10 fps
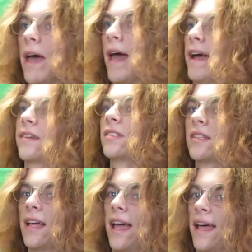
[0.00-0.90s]
x to
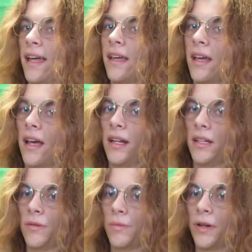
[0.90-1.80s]
the a and
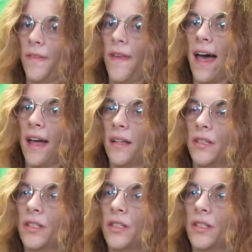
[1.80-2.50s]
you put that